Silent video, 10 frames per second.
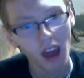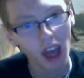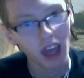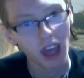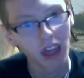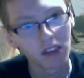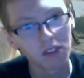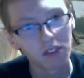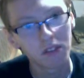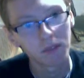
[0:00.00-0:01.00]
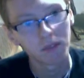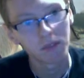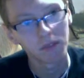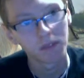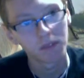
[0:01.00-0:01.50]
and
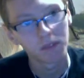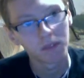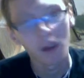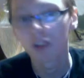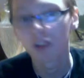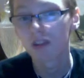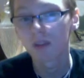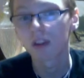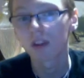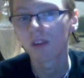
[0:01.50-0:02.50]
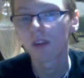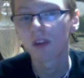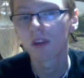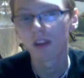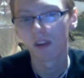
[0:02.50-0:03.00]
make sure it's something you really
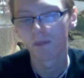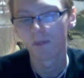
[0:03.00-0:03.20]
want to do.